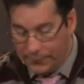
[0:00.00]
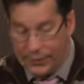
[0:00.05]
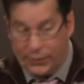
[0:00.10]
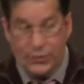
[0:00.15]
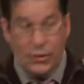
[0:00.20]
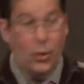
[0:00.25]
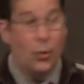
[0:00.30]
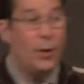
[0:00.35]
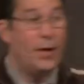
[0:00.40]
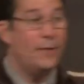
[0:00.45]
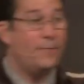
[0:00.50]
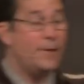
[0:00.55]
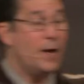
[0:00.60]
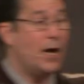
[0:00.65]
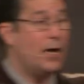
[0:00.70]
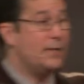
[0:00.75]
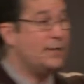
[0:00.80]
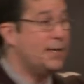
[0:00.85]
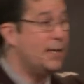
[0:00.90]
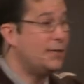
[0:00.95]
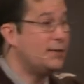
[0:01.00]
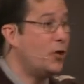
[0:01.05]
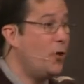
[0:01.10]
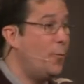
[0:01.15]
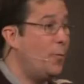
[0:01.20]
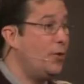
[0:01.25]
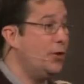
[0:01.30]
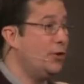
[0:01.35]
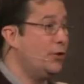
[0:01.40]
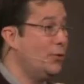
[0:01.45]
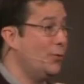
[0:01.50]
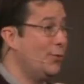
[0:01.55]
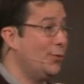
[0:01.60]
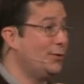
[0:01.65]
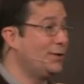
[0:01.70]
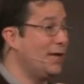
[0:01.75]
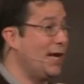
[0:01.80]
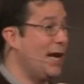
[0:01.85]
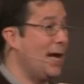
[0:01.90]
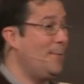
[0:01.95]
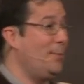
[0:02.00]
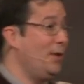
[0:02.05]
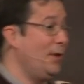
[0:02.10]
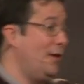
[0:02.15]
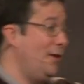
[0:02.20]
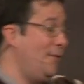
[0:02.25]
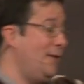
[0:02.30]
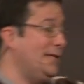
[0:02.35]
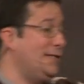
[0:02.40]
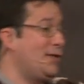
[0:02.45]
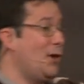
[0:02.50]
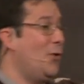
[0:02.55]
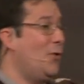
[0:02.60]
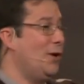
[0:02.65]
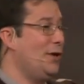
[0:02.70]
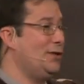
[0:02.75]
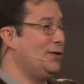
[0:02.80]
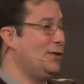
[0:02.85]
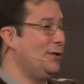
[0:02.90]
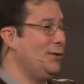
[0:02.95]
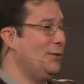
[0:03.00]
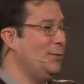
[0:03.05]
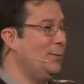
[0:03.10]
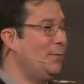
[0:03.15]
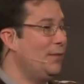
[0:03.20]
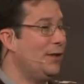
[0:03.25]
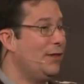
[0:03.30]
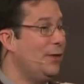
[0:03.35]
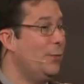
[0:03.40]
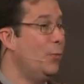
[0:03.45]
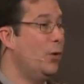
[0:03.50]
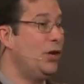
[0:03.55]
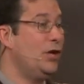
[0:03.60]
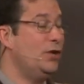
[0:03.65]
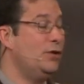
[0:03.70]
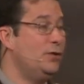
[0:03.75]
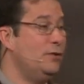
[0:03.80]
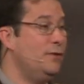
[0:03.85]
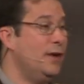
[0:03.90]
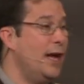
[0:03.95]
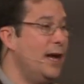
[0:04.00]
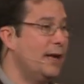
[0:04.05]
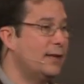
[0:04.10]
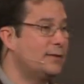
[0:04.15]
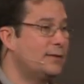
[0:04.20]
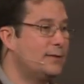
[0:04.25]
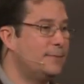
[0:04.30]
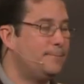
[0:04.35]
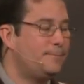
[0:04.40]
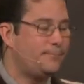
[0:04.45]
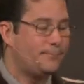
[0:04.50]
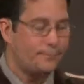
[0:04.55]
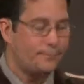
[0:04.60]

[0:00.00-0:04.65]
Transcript: So if God does open the doors, and I believe He's going to, then what do you do next?